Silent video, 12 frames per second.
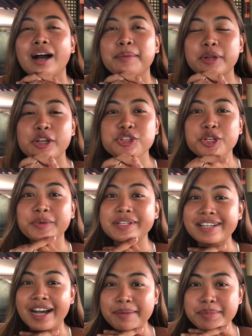I'm not sure
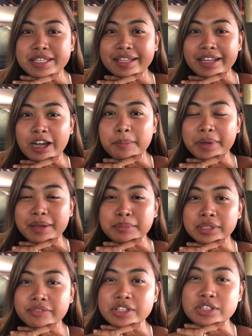what time is it now, but I
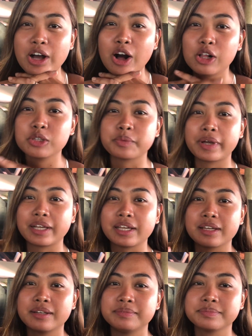believe it's
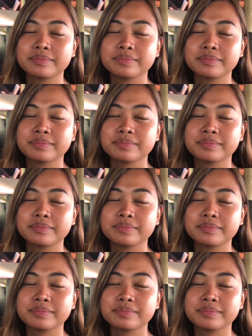already